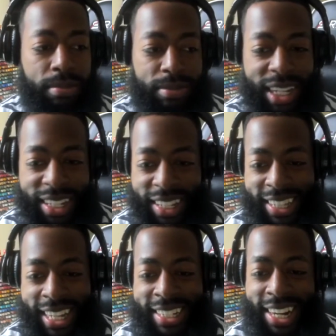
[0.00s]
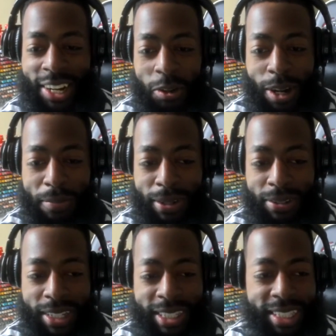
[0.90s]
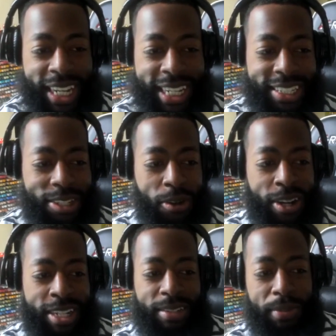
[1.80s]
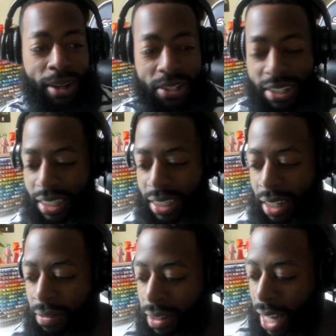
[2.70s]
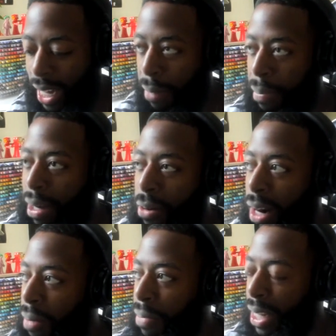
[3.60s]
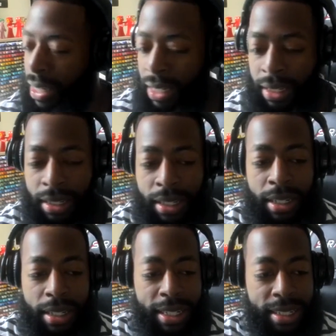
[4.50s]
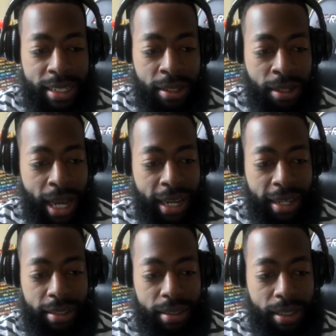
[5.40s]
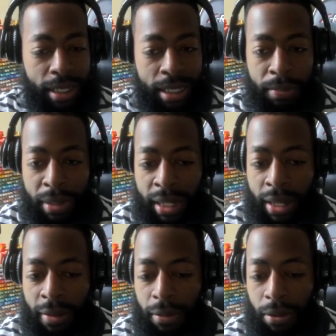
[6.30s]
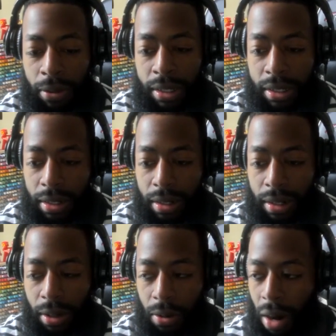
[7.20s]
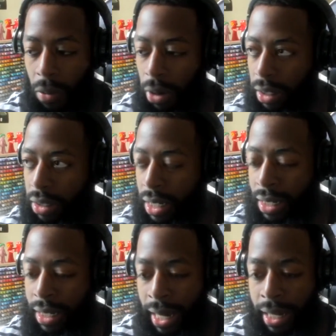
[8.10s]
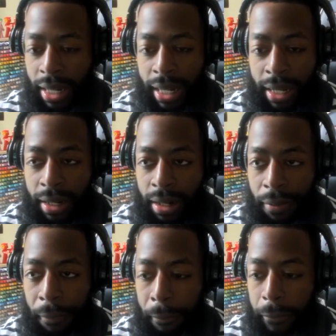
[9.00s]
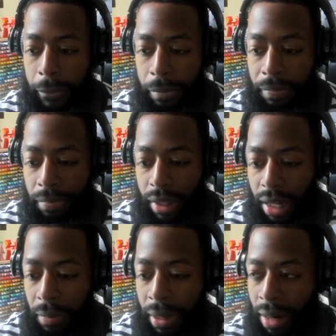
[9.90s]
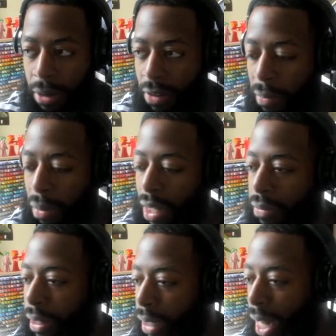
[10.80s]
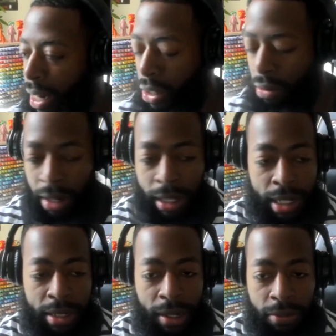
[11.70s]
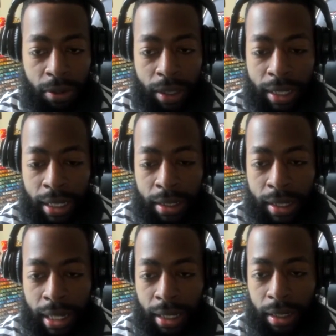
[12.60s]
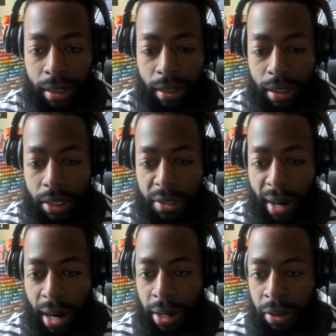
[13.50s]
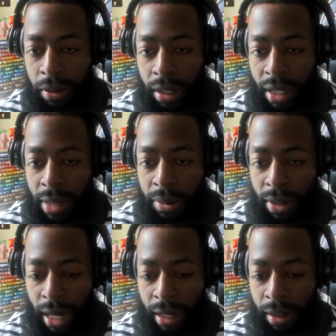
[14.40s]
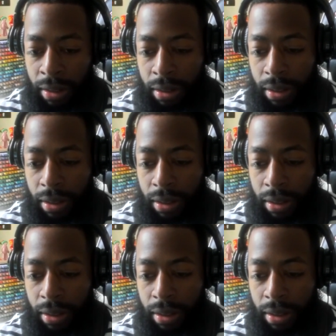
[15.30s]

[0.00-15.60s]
the things I grew up on, like the toys and posters and stuff. I keep it around because it's still like it's a big influence on my work to this day. And I mean, I'm a firm believer in kind of surrounding yourself with things that inspire you, and keep you kind